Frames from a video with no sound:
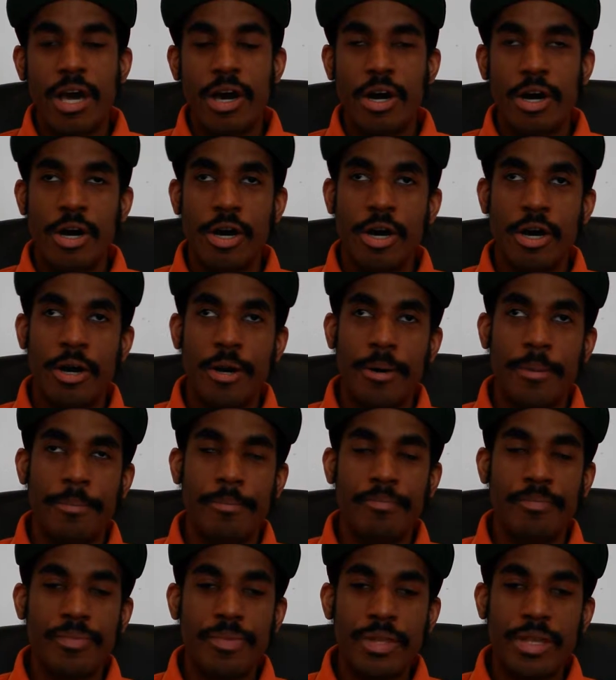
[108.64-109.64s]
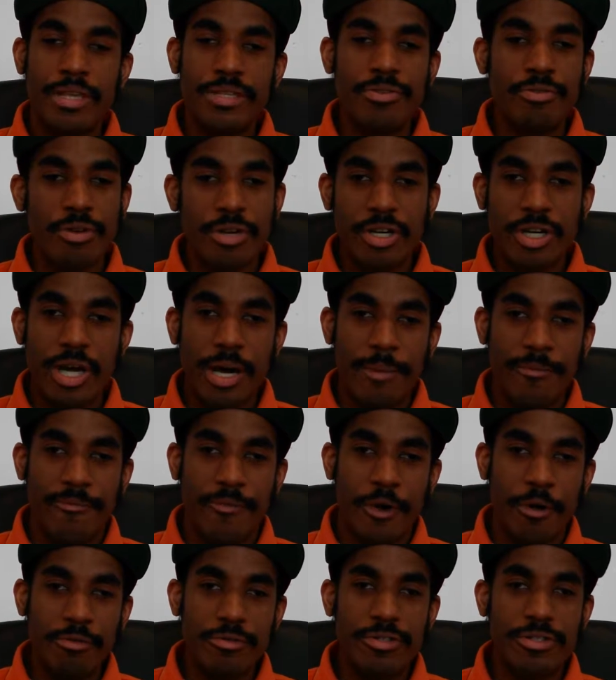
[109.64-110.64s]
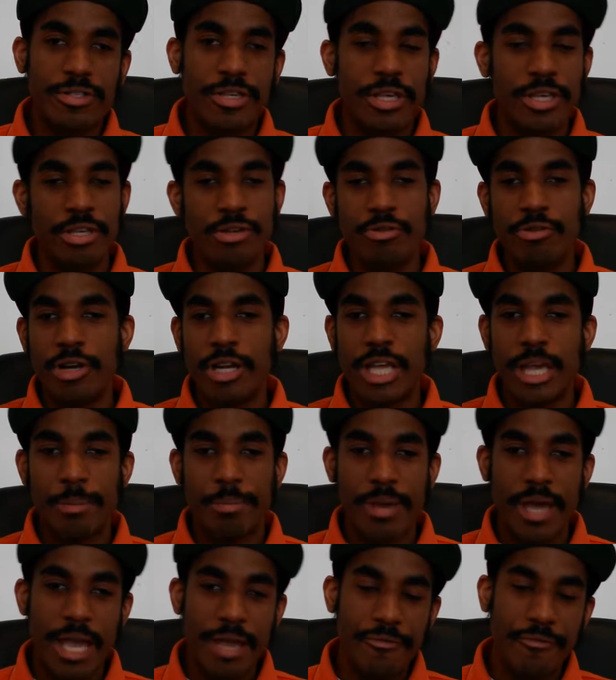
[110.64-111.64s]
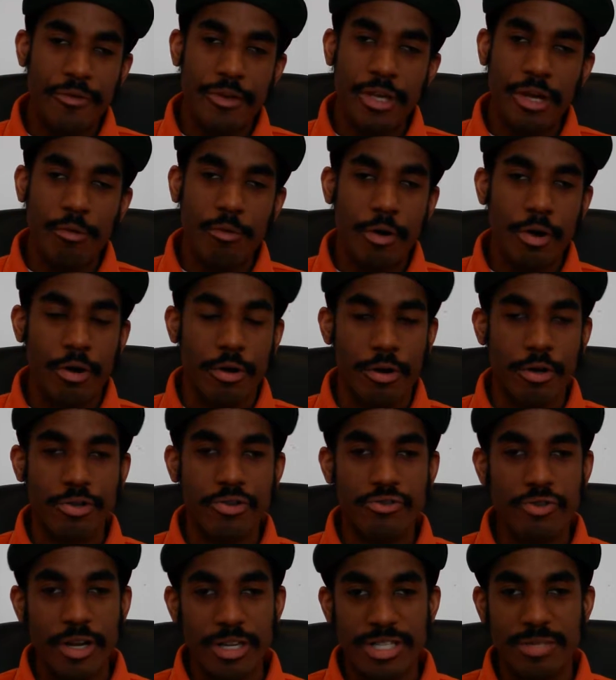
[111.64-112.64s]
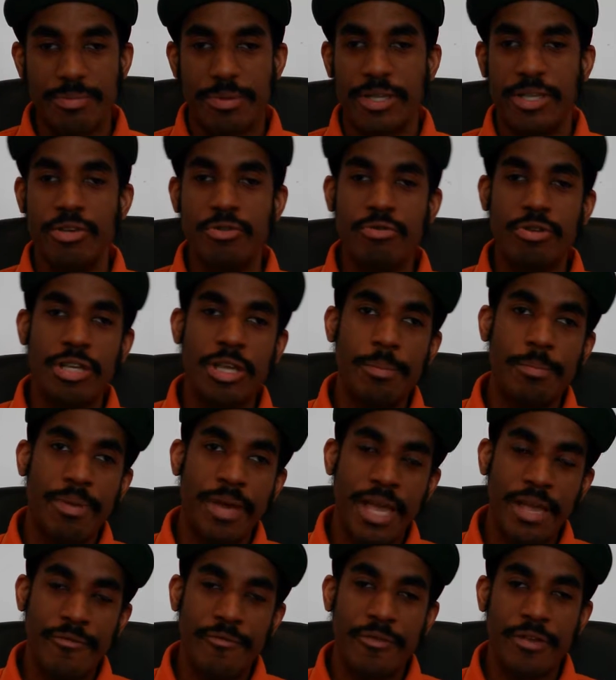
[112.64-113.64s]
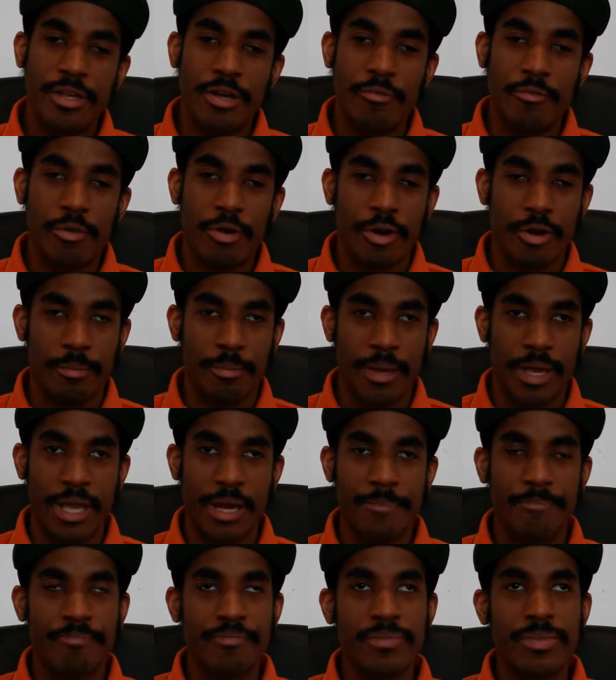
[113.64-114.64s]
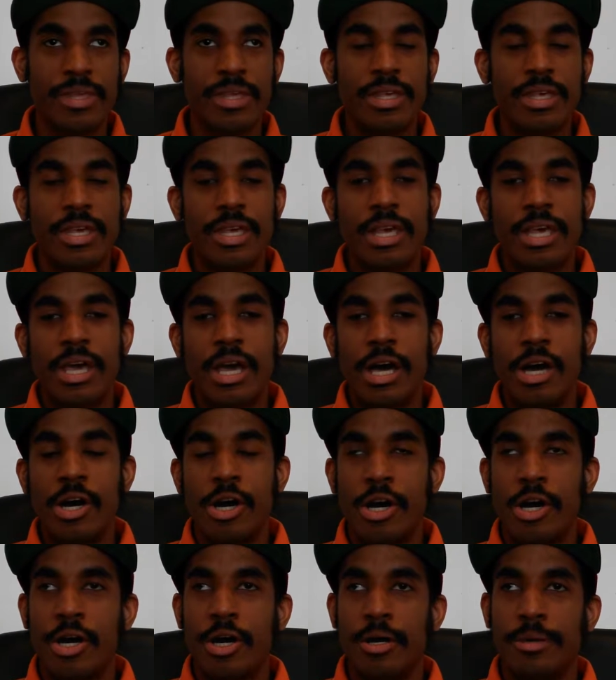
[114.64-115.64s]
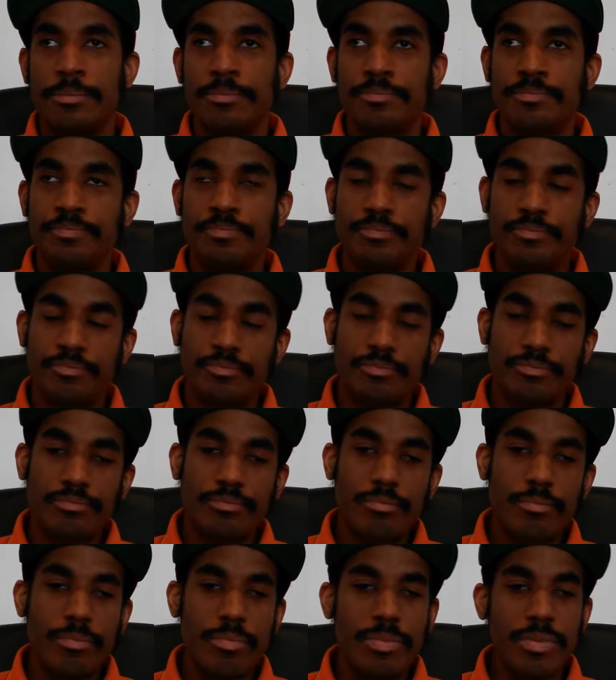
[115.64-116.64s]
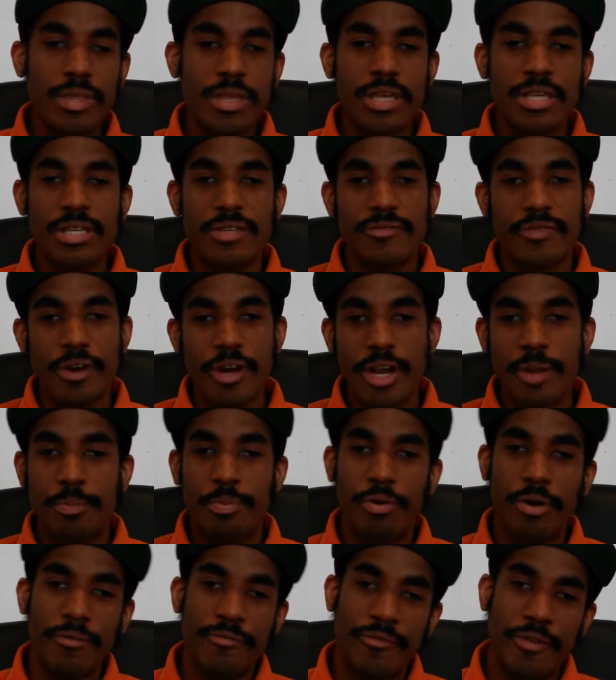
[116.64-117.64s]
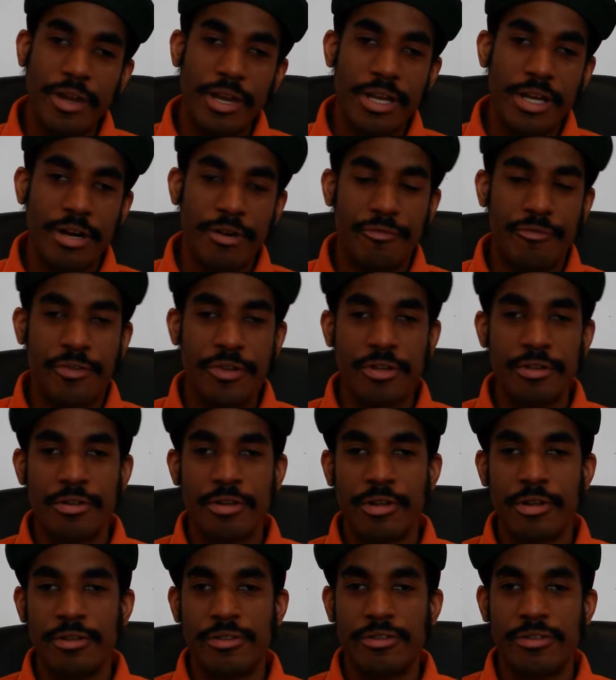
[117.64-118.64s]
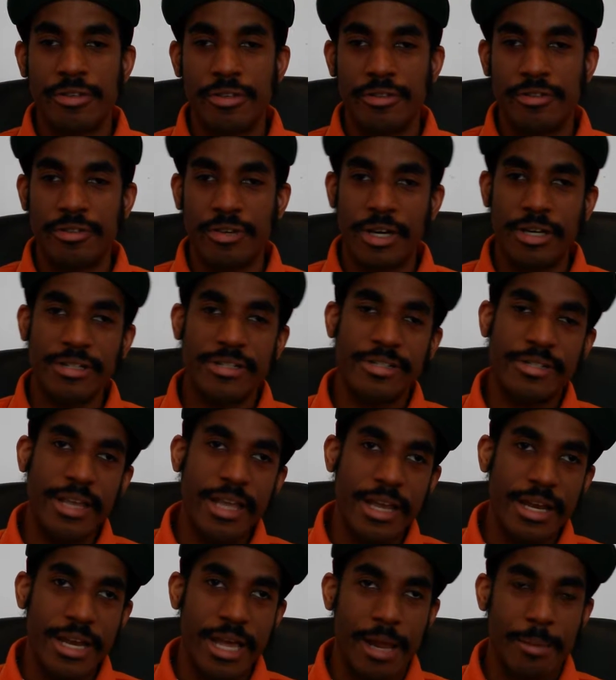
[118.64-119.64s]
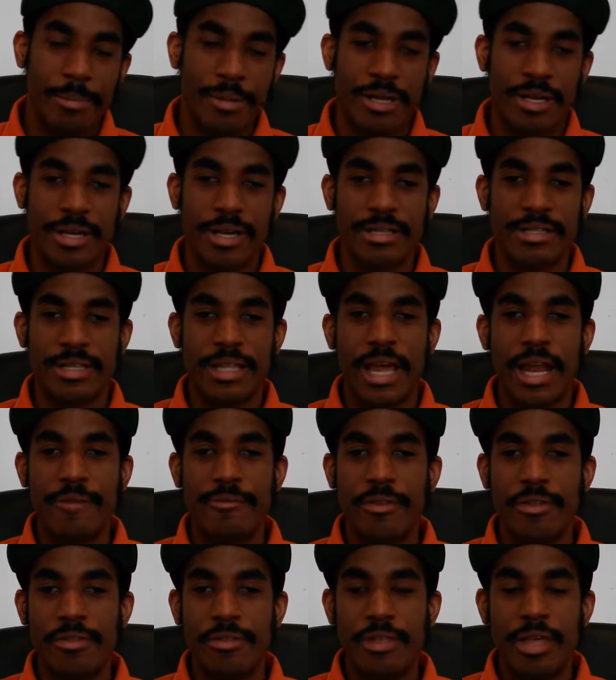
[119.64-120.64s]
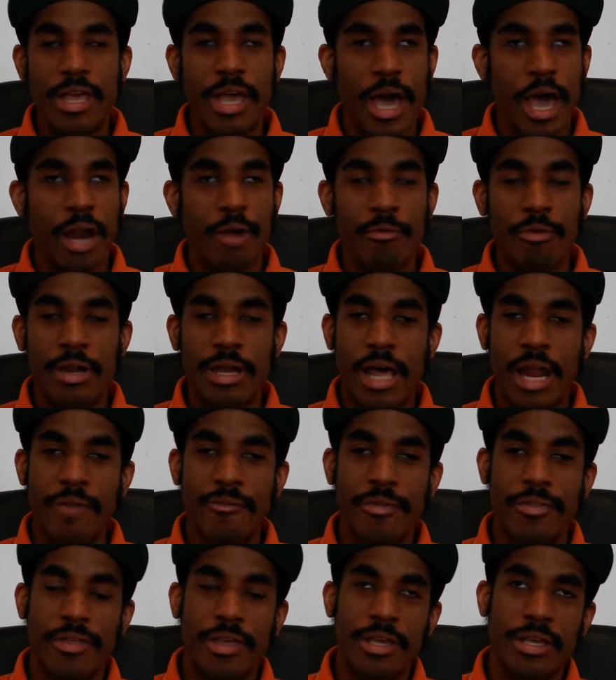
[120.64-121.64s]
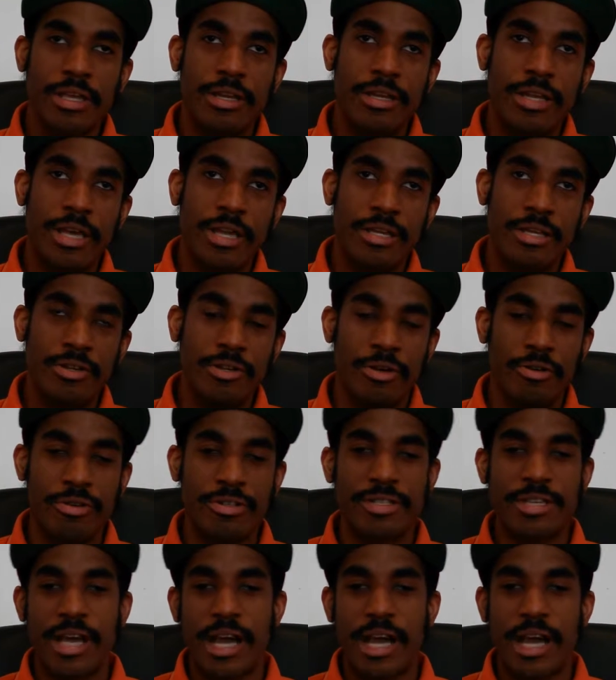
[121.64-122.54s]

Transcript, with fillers: um, it's going to come, folks. You're going to get paid for your work. Trust me, you get paid for your work, man. Um, it's a very important video for you to, to, to understand that because a lot of you, I don't want a lot of you thinking that, you know, this